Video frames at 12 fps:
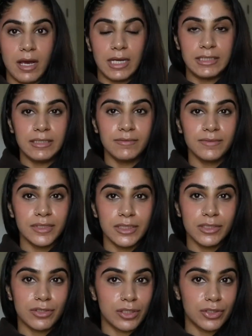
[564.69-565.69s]
I didn't really
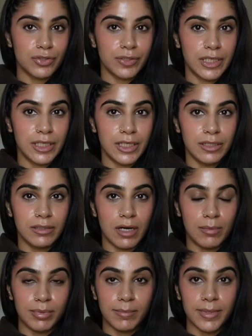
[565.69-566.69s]
start training
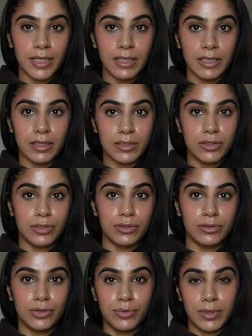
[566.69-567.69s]
upper body
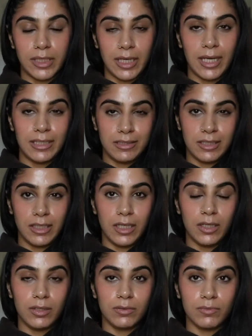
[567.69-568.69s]
until
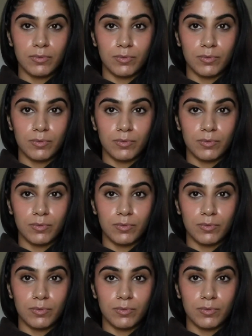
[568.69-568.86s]
2018,